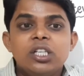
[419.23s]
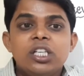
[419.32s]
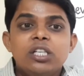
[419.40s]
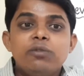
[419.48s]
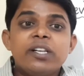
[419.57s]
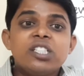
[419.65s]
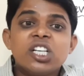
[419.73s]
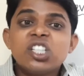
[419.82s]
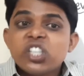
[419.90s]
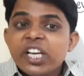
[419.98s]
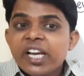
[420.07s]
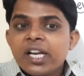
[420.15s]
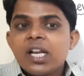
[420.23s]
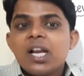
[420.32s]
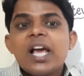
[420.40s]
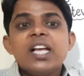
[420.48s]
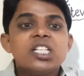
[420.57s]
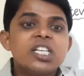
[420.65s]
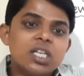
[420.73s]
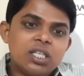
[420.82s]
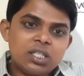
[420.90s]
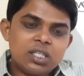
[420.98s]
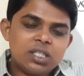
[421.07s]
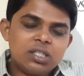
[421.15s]
He was just analyzing
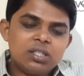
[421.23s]
us